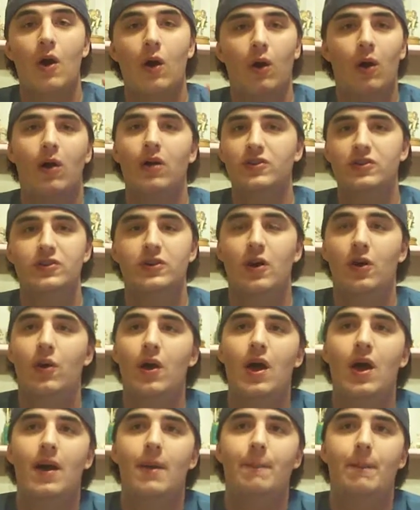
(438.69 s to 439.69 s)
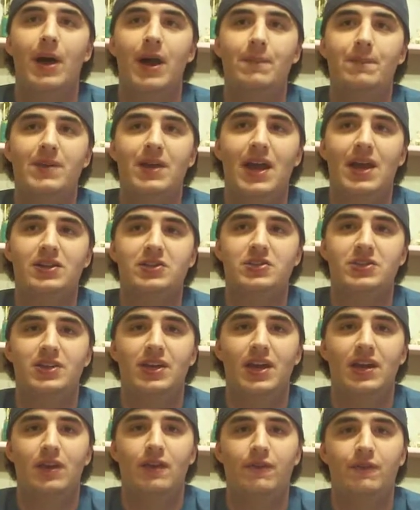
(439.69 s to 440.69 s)
Also, might be actually
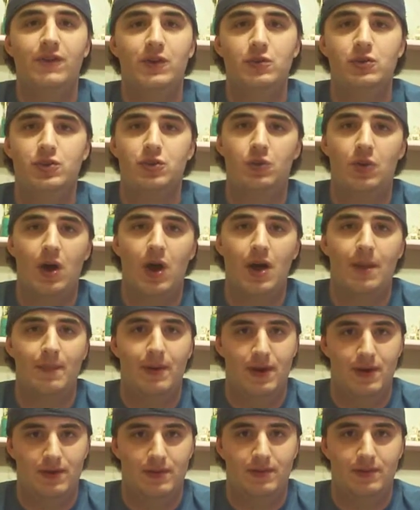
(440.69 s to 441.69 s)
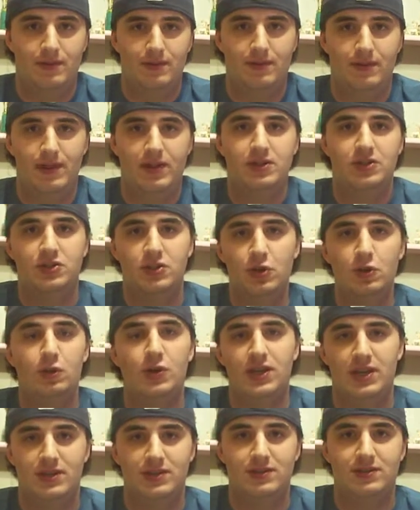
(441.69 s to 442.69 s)
getting Futurama in 2
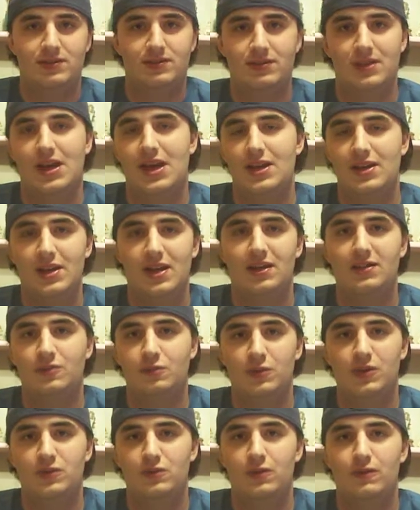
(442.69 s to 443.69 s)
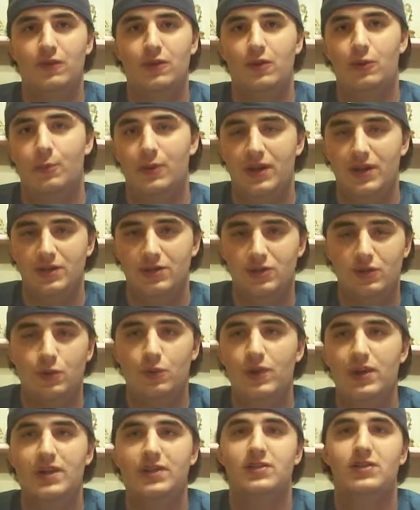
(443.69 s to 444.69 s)
weeks. Not next week's review, but in 2
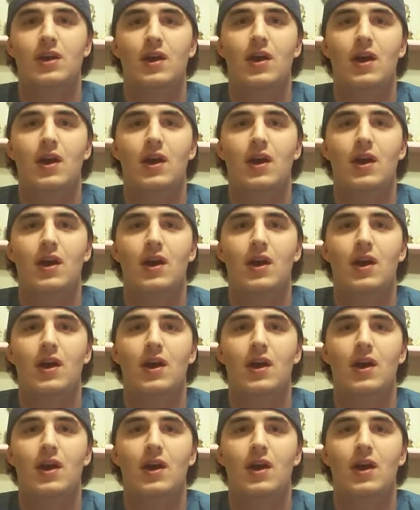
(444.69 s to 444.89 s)
weeks.